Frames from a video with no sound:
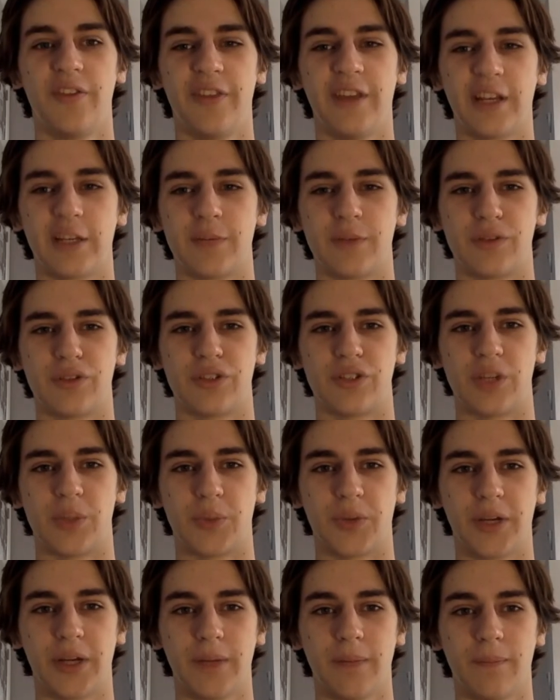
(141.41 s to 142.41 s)
Thanks, Mr.
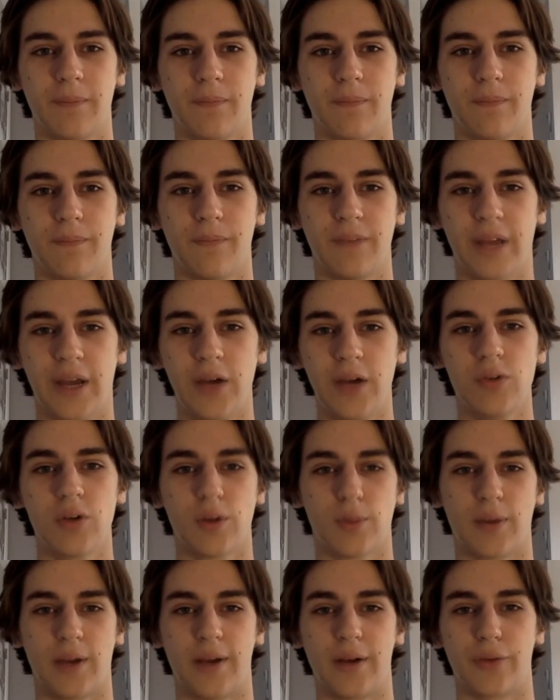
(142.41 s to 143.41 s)
St. Marie. Now,
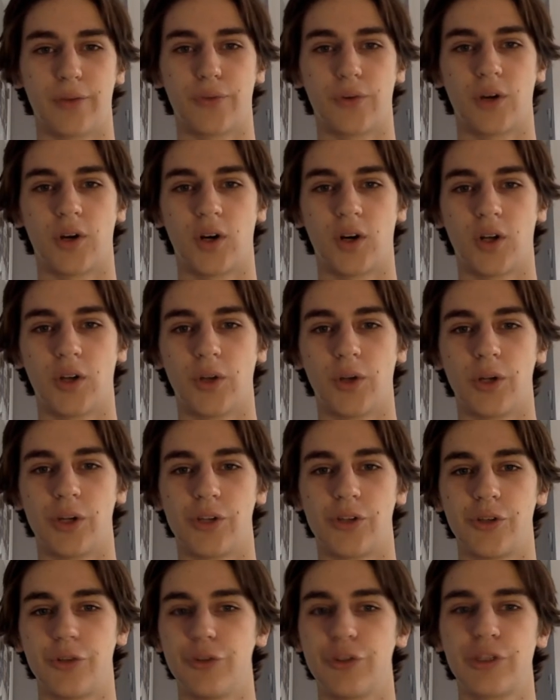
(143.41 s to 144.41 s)
a reminder for all lawyer
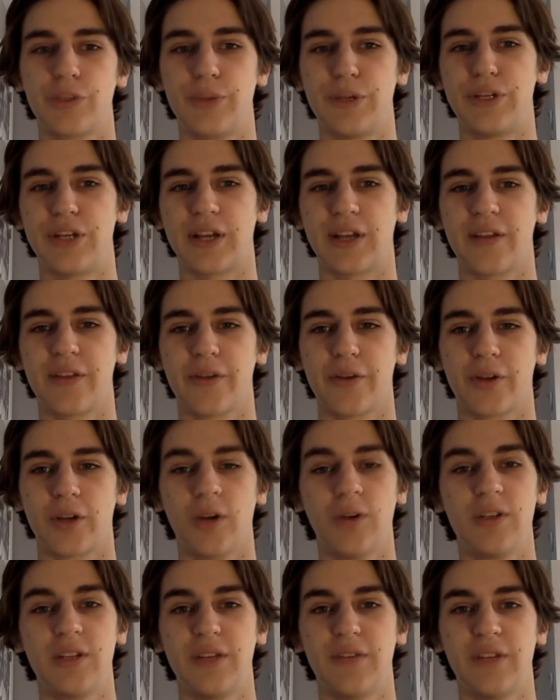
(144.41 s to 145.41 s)
students to be checking their
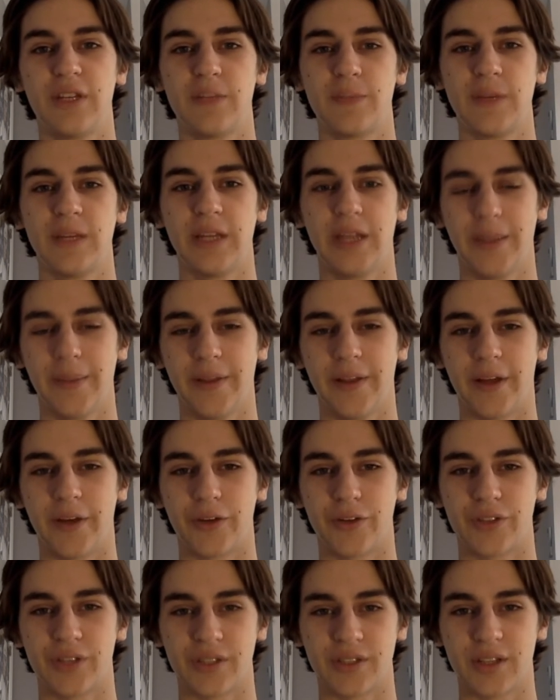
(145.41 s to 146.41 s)
GoTV2Speak email
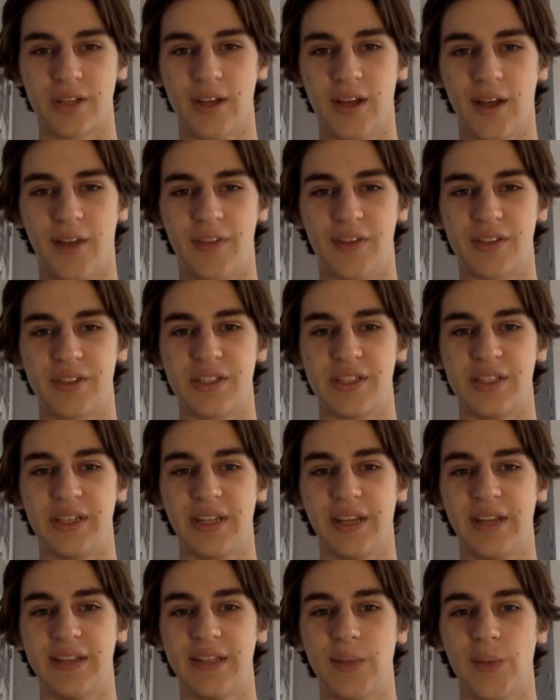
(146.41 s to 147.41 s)
addresses. This is an
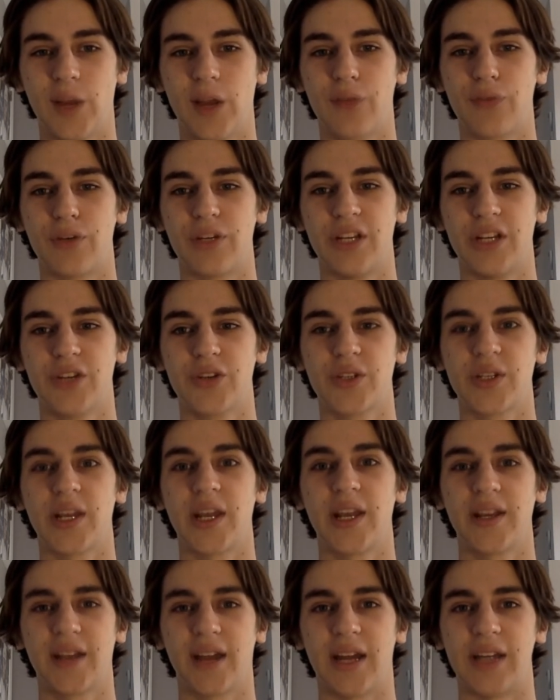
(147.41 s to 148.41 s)
easy way for teachers
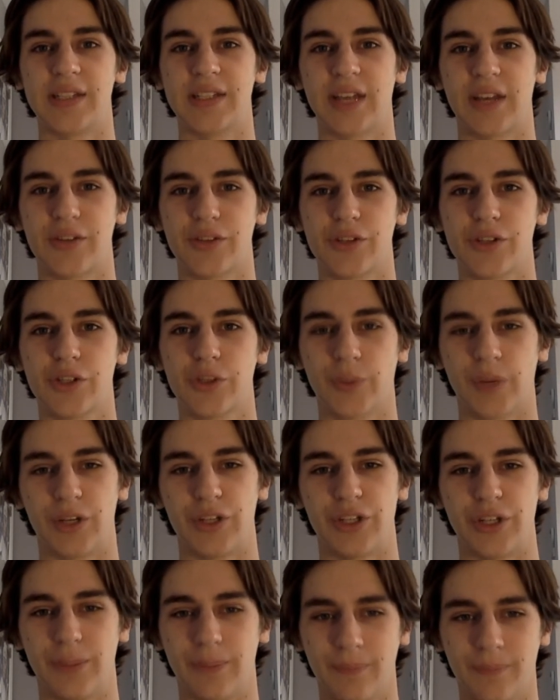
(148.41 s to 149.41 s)
and guidance counselors to
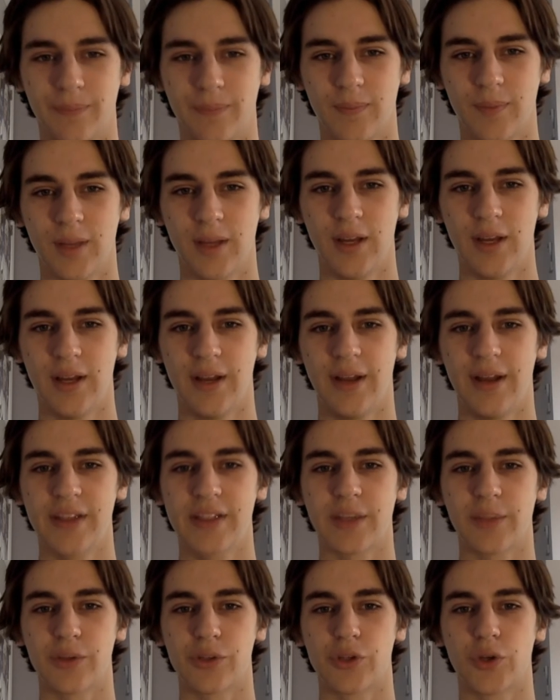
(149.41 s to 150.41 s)
reach you. And
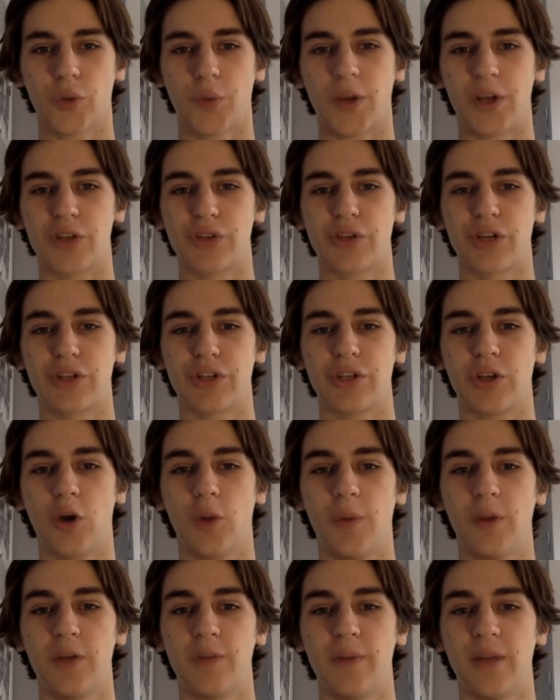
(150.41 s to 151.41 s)
summer school registration
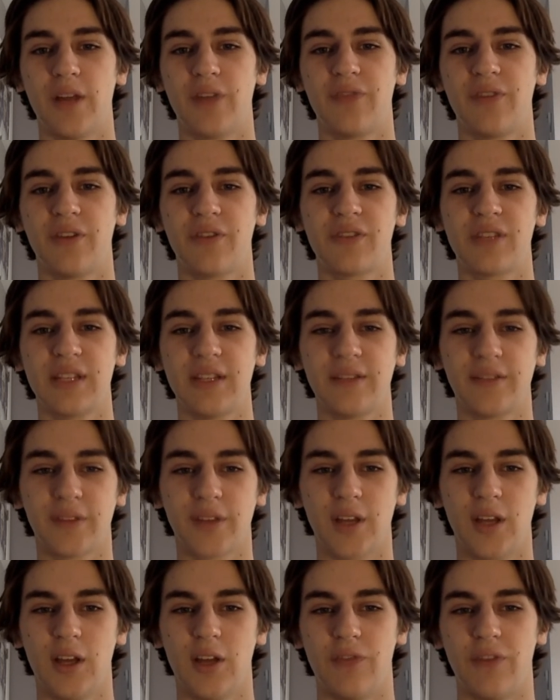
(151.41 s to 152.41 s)
opened May 15th.
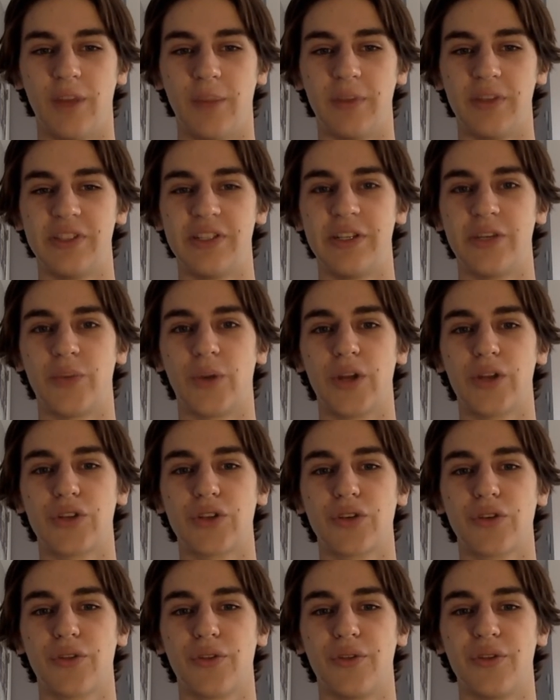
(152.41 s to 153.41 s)
Families need to
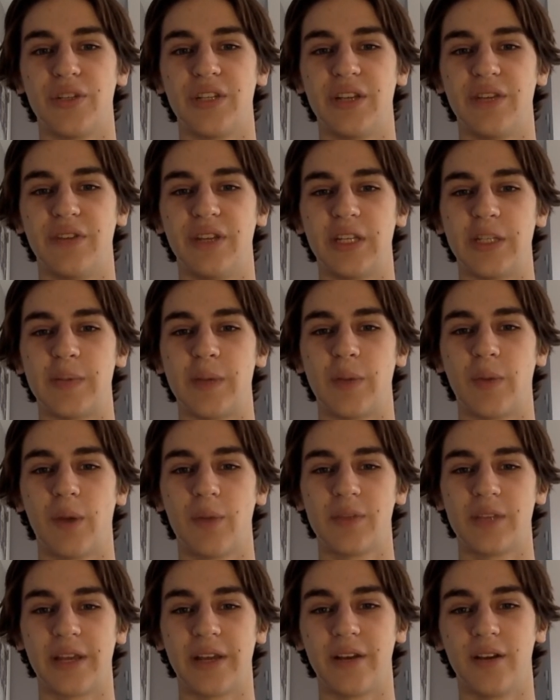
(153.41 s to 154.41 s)
register through the TVDSB
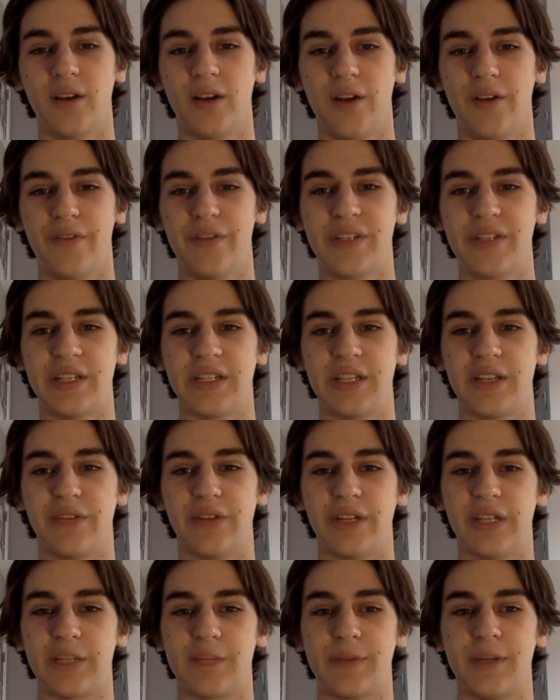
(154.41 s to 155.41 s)
website. Visit
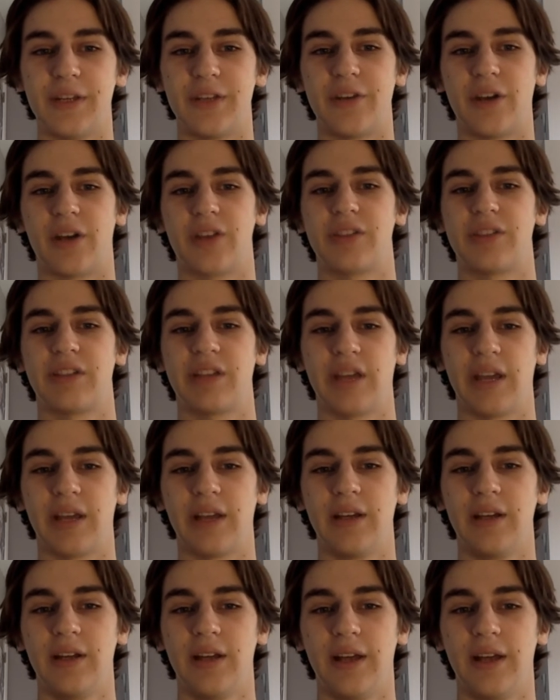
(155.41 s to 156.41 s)

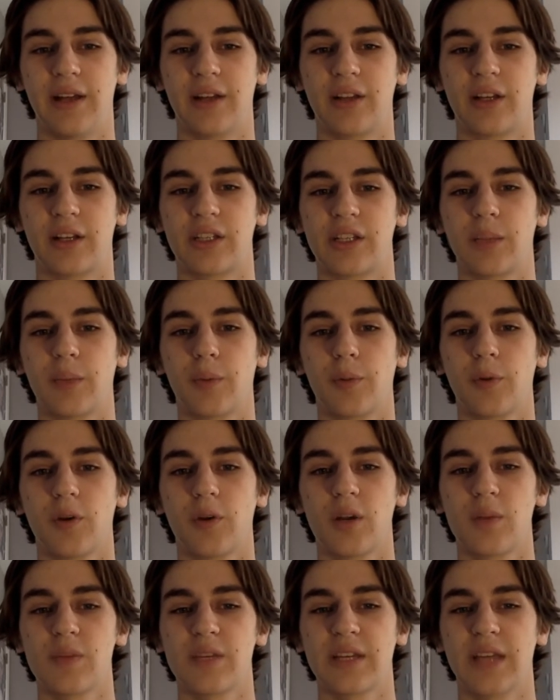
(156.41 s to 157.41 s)
tvdsb.ca and click Summer
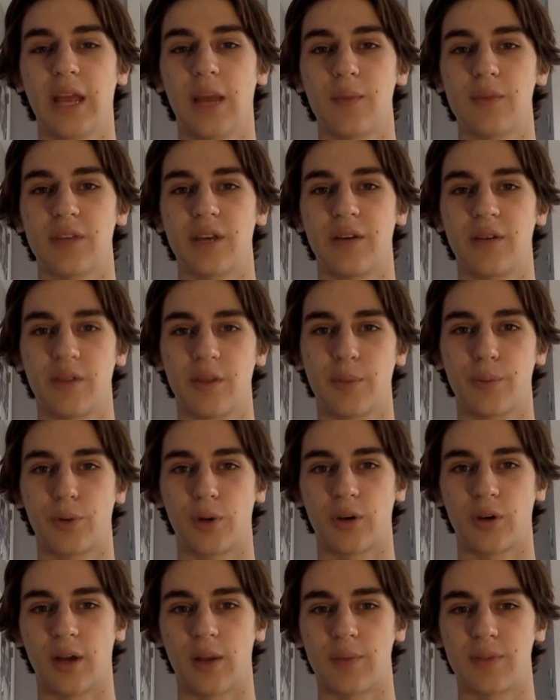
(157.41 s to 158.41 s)
Programs and Camps under the
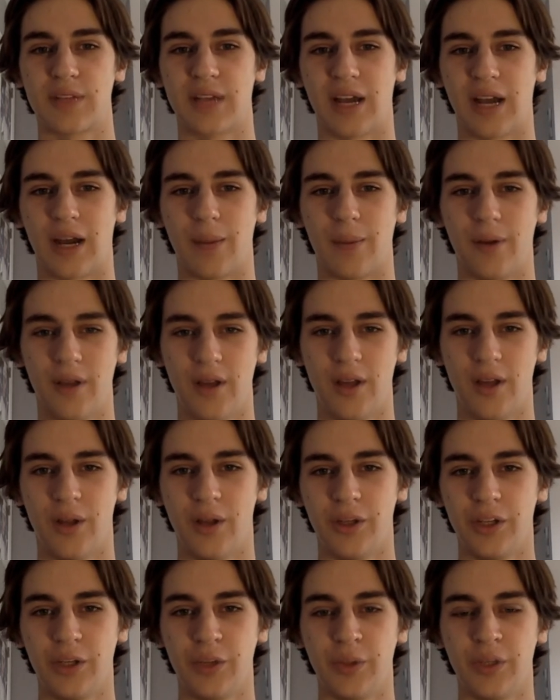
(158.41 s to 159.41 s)
Programs tab.
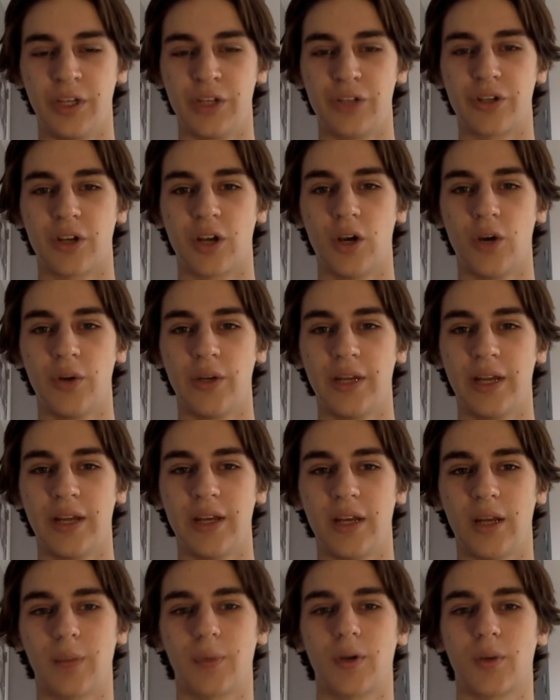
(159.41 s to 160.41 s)
You will need your
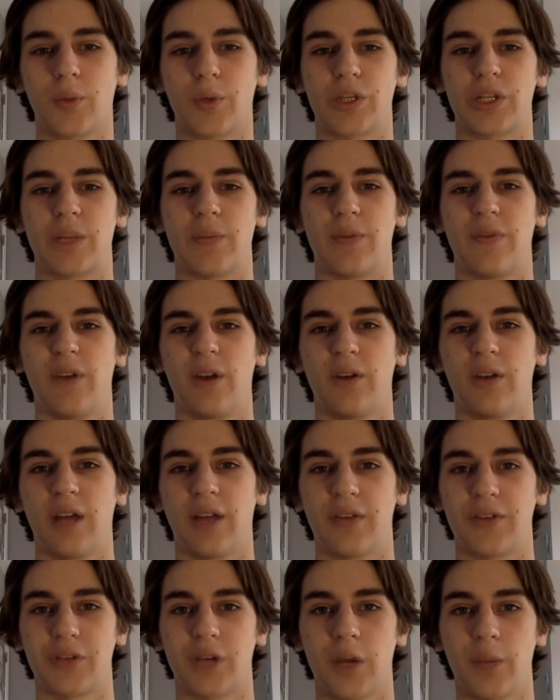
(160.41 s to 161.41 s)
OEN number, which can be found
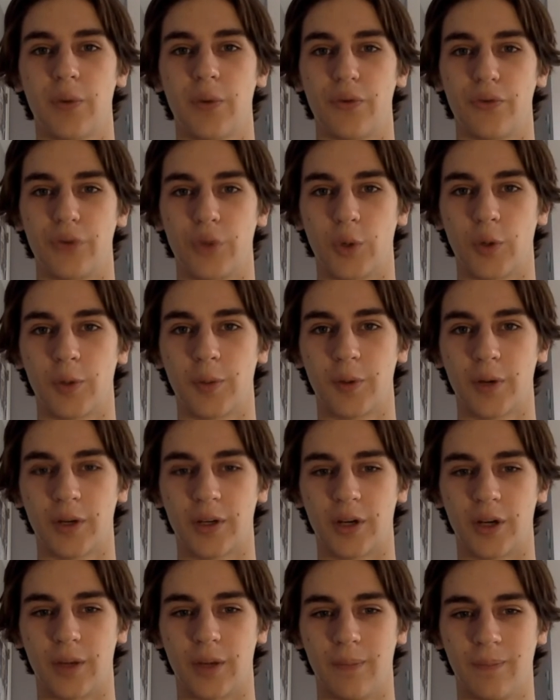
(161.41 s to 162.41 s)
at the top of your report
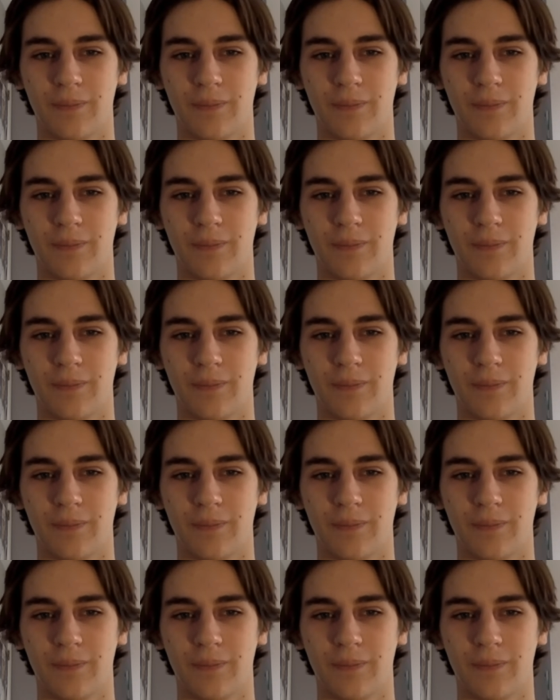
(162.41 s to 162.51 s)
card.